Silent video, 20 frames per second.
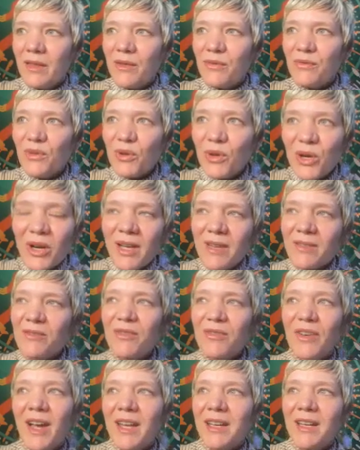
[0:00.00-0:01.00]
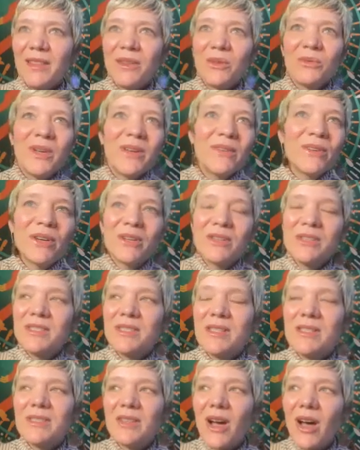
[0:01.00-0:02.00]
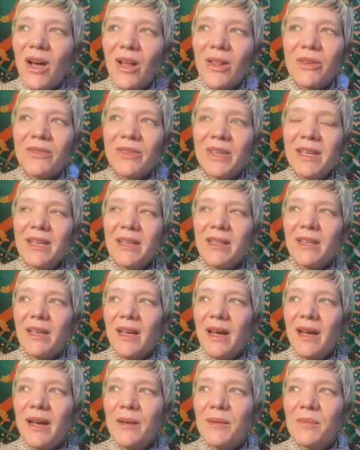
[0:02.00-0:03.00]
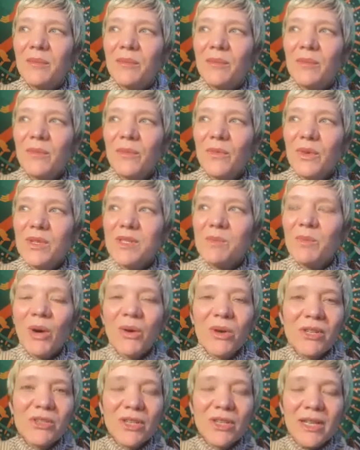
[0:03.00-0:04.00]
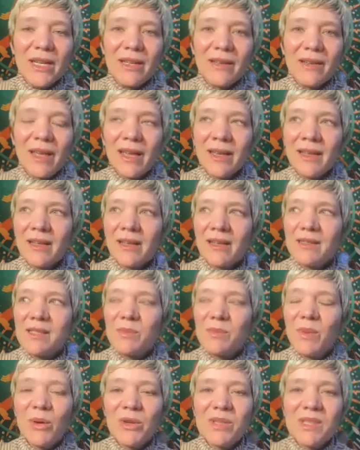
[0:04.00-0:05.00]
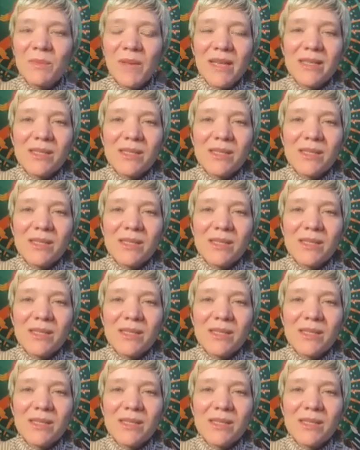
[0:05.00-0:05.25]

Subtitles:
flora and fauna, the rivers, just all of it was poetry and spoke to my